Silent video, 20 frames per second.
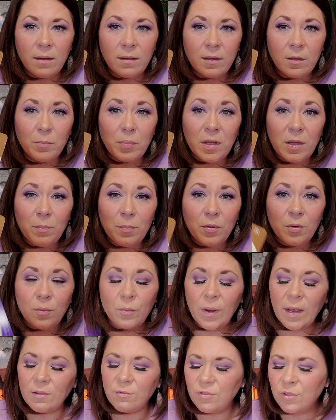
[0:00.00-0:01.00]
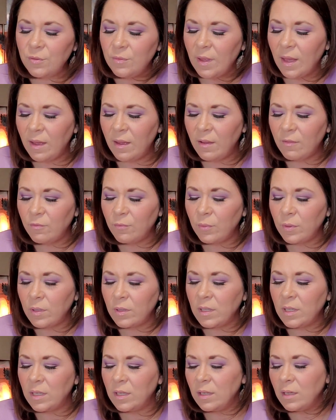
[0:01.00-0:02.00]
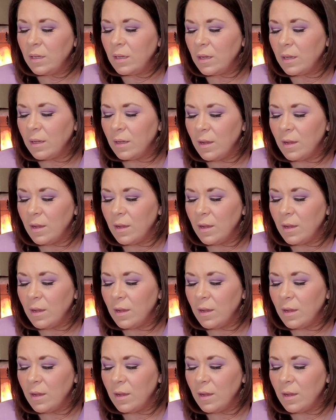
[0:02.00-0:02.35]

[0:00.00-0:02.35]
the people around you that have really